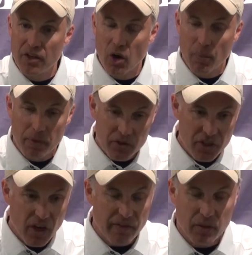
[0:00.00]
and you hope
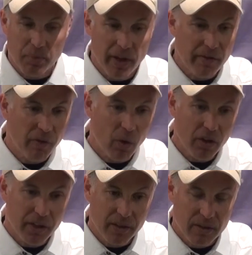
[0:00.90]
there's enough to play
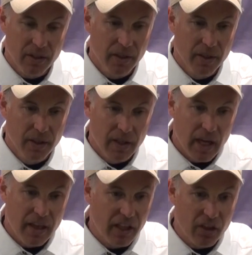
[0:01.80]
for, and
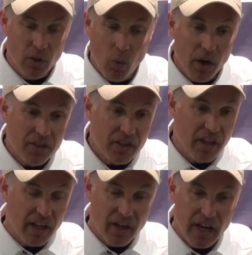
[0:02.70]
I think there was.
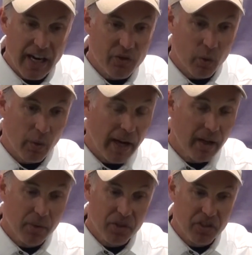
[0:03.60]
I think our guys were
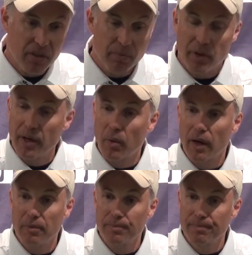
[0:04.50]
ready. We just didn't play
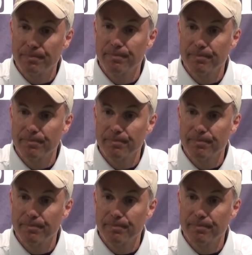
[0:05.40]
well.